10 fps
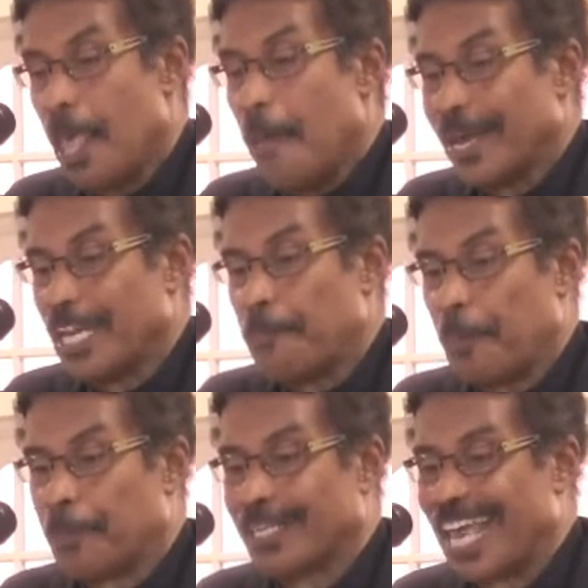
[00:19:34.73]
Many
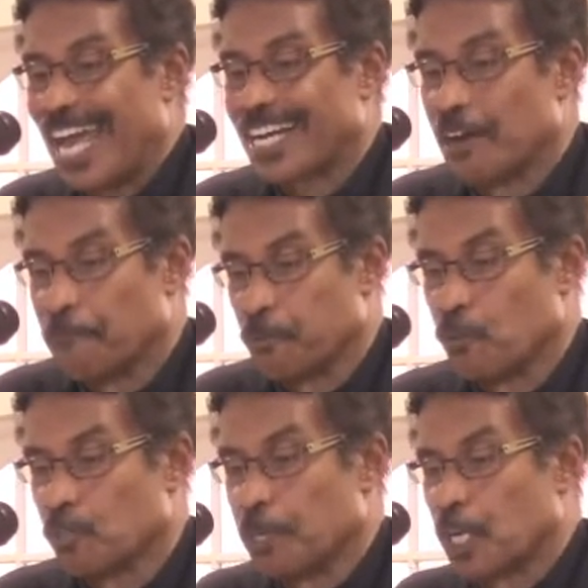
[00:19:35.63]
people get
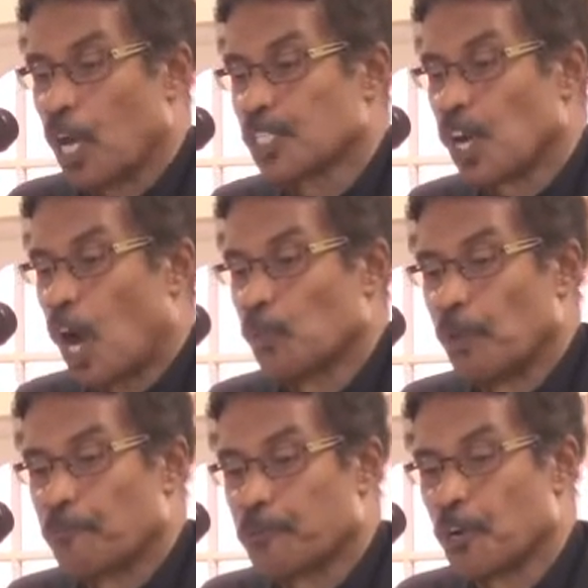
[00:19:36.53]
confused because God
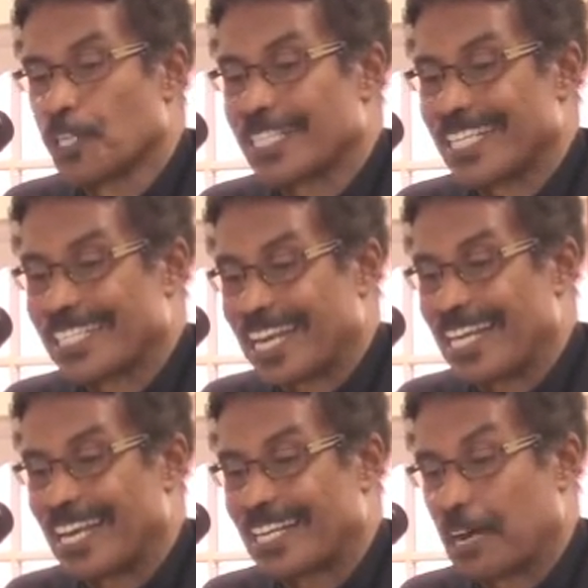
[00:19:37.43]
referred to the
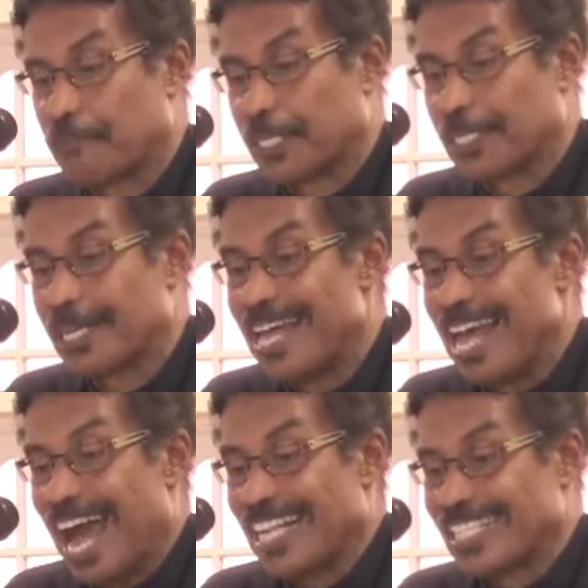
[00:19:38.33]
Sinai covenant
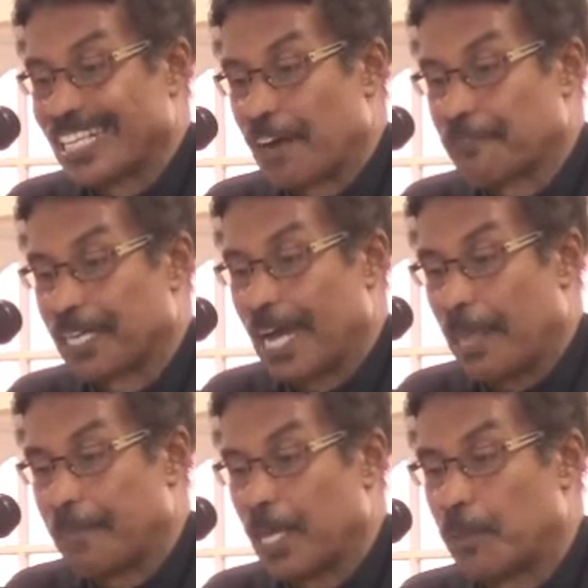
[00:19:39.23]
as the covenant
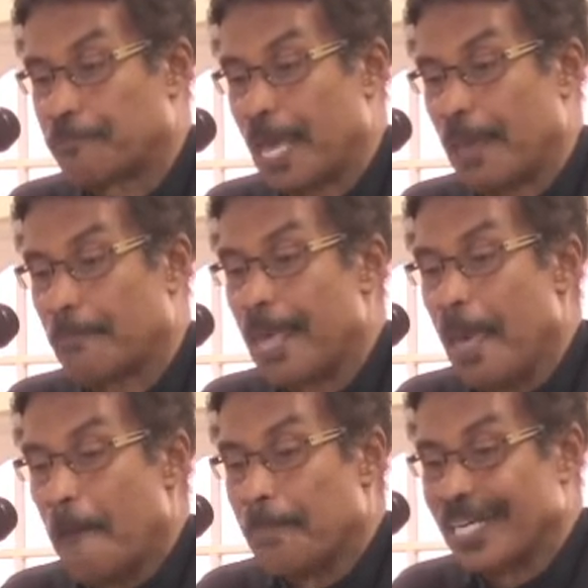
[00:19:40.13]
I made with them.
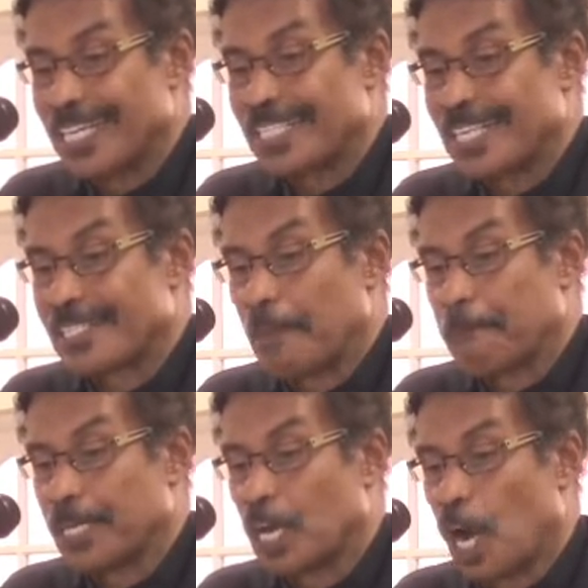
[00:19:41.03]
But this is
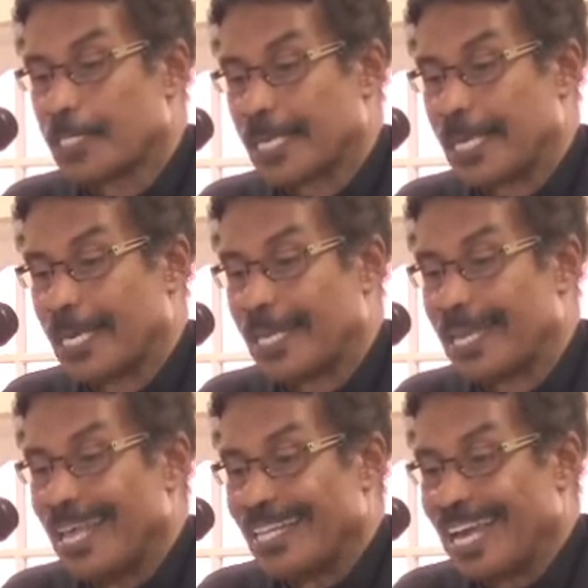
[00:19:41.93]
simply God saying
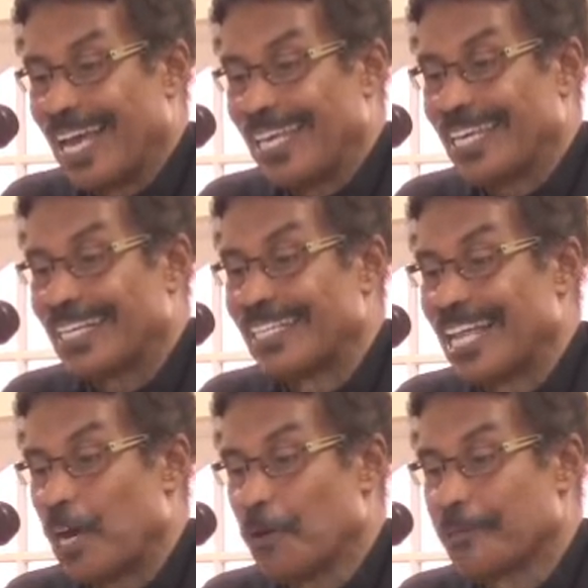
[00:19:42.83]
that He
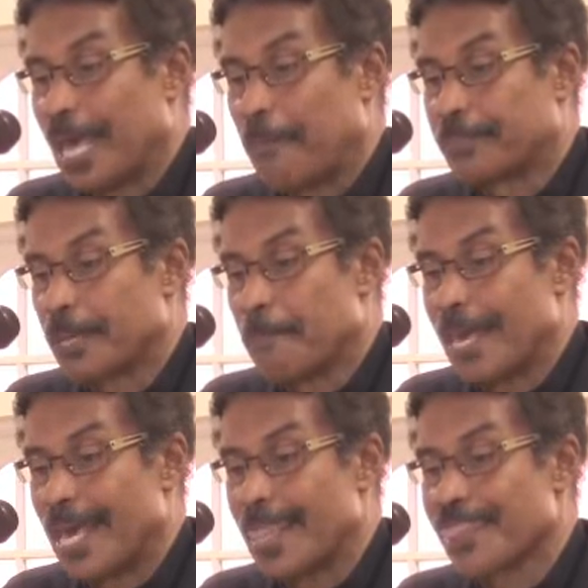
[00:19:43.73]
allowed them to
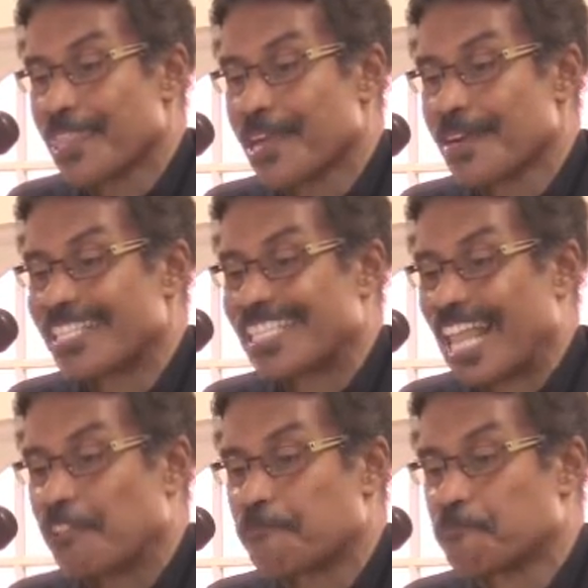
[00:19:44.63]
make their
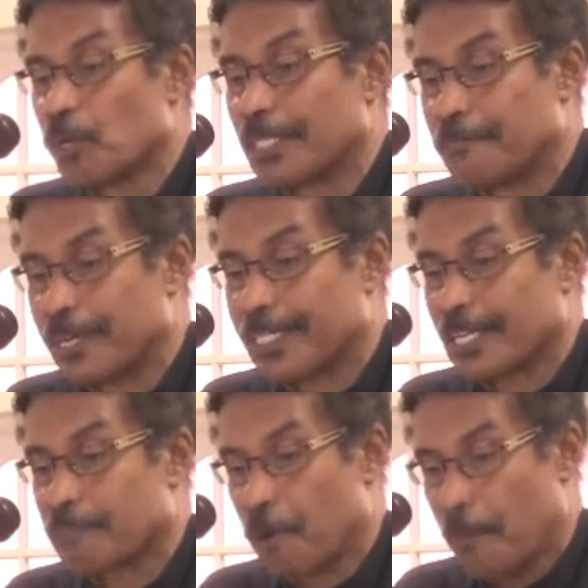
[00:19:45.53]
self
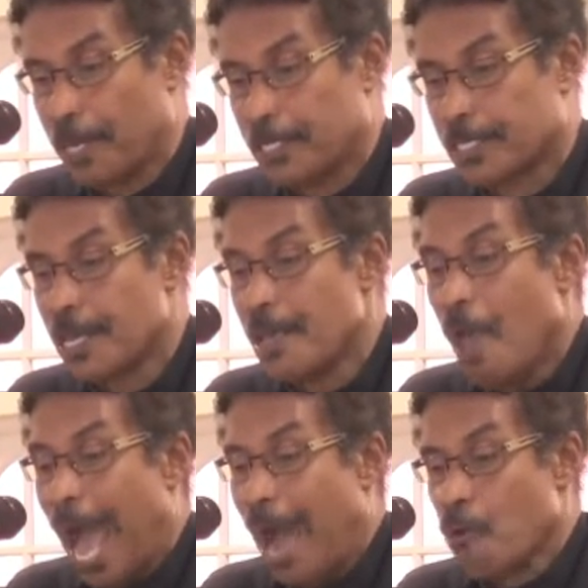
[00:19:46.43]
motivated promise,
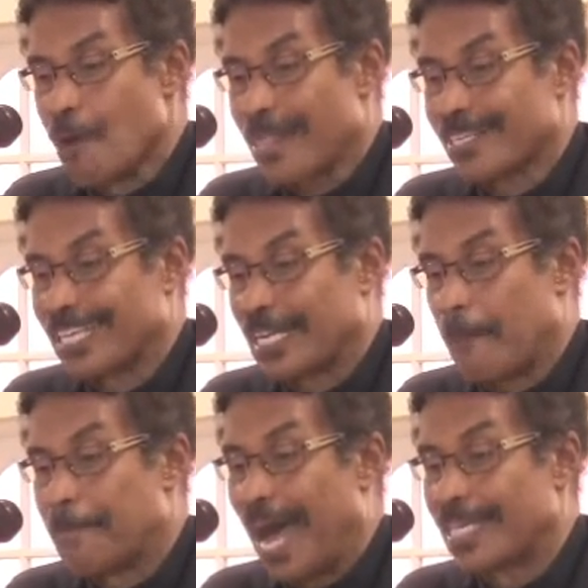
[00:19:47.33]
and rather than
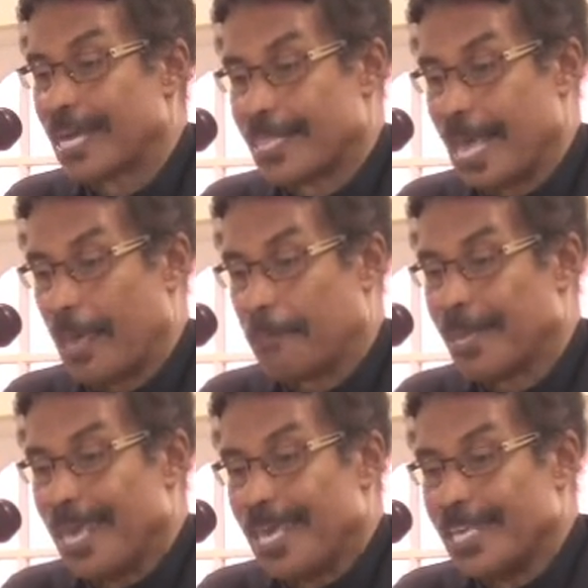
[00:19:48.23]
abandon them,
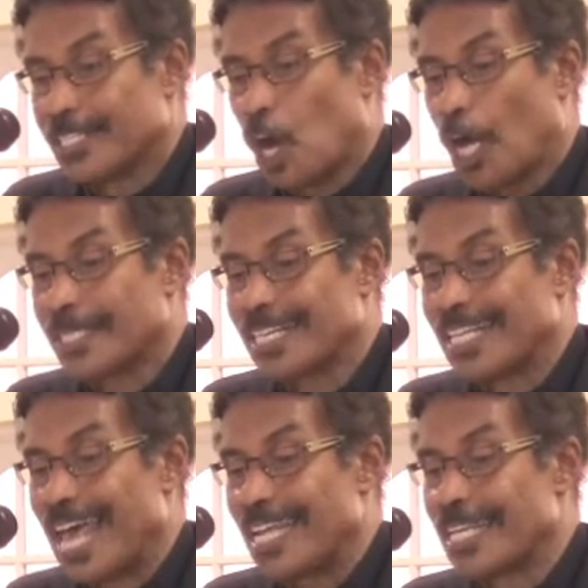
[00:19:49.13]
He sought to
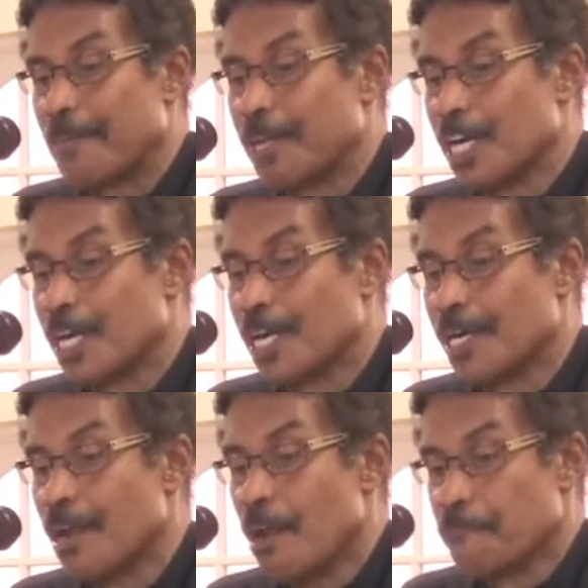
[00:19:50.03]
let them
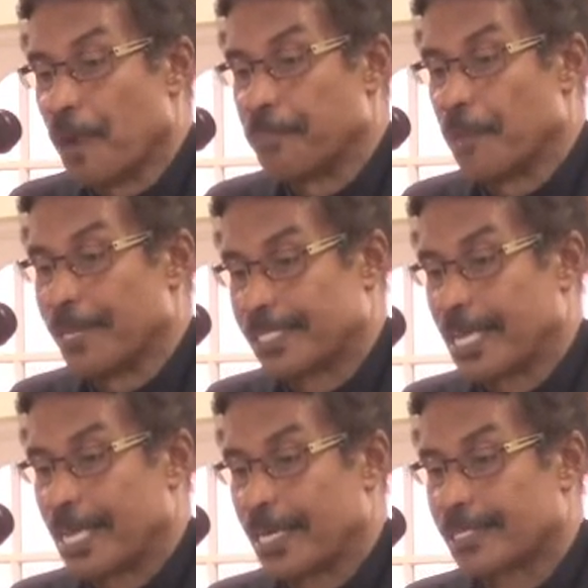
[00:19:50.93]
learn from their
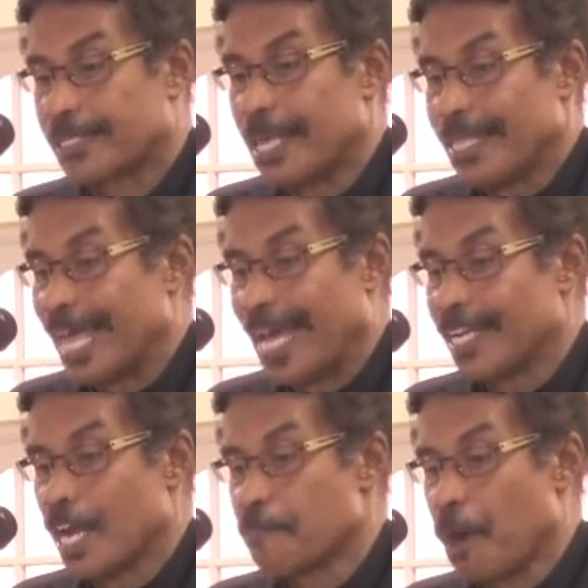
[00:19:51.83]
mistakes that
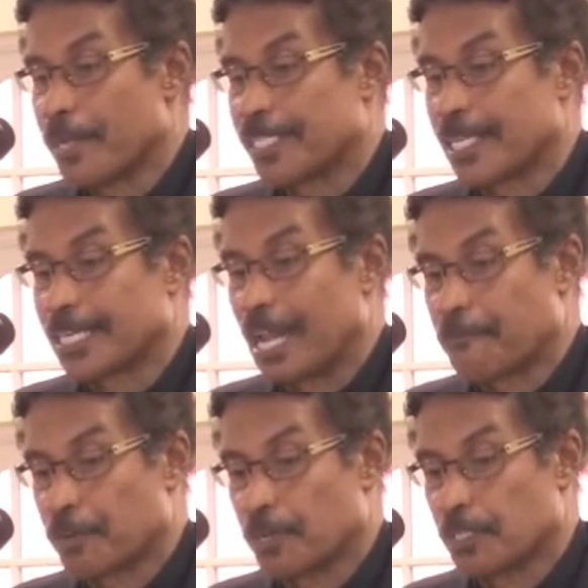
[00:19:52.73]
their promises and
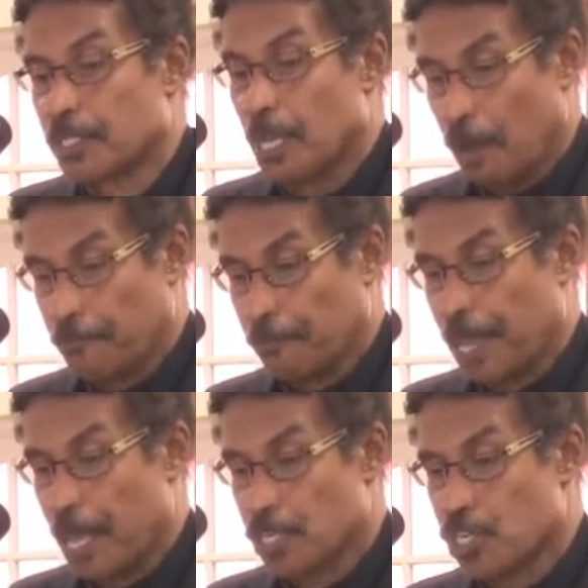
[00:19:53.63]
efforts of the
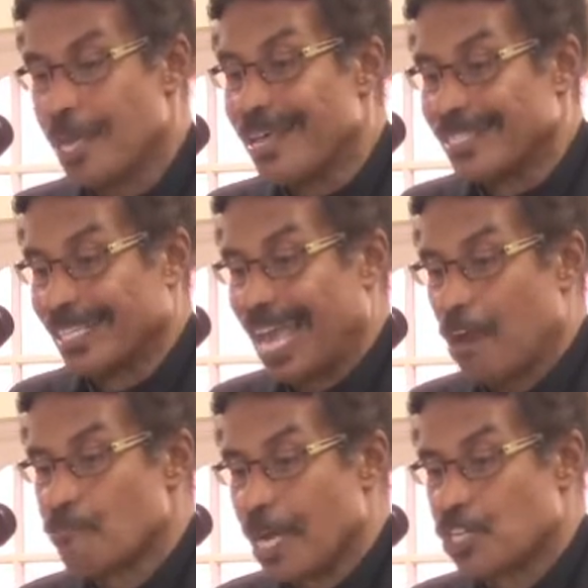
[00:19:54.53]
flesh to
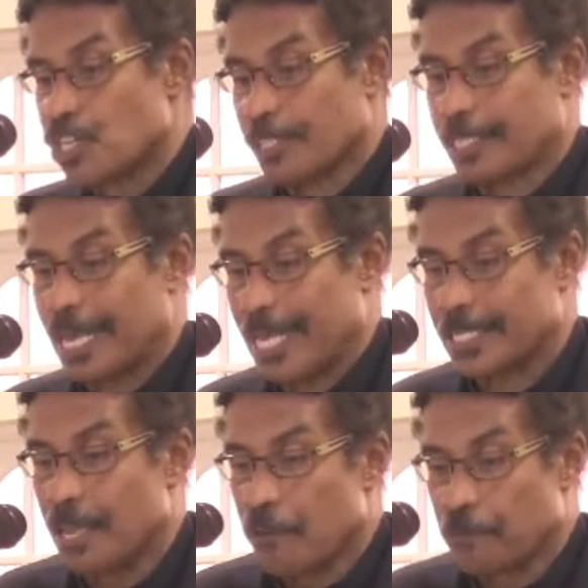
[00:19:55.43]
get
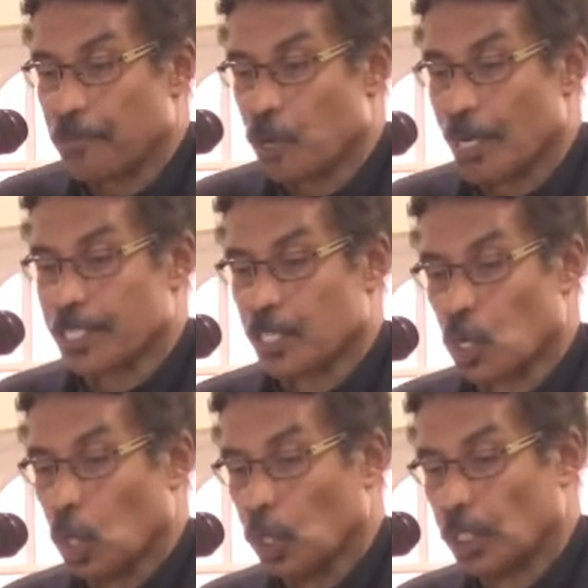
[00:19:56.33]
righteousness from the written
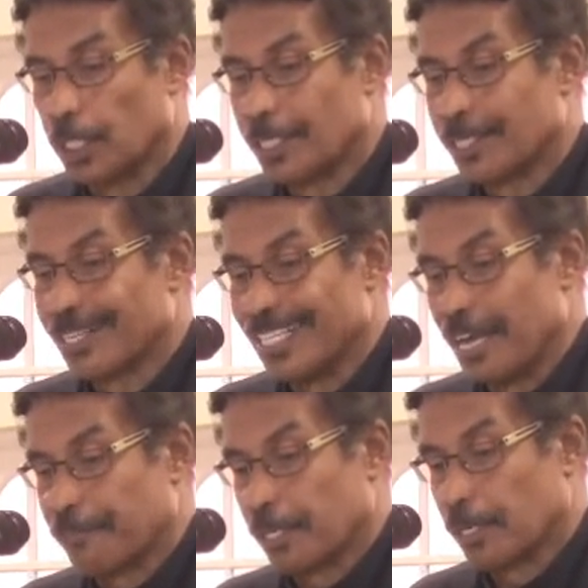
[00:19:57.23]
code could
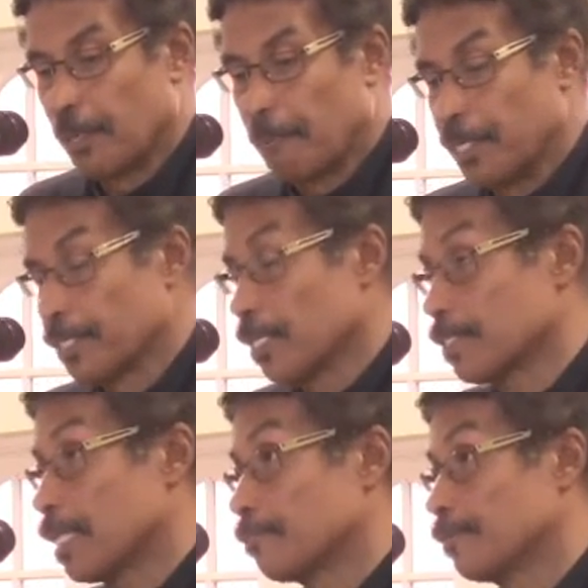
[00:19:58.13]
never be
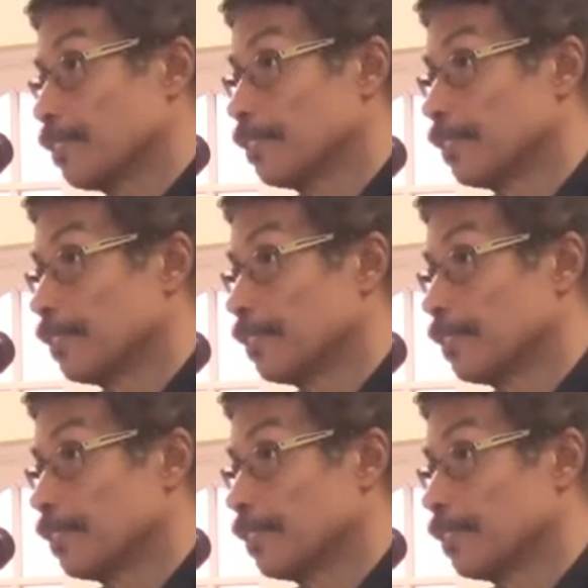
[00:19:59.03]
successful.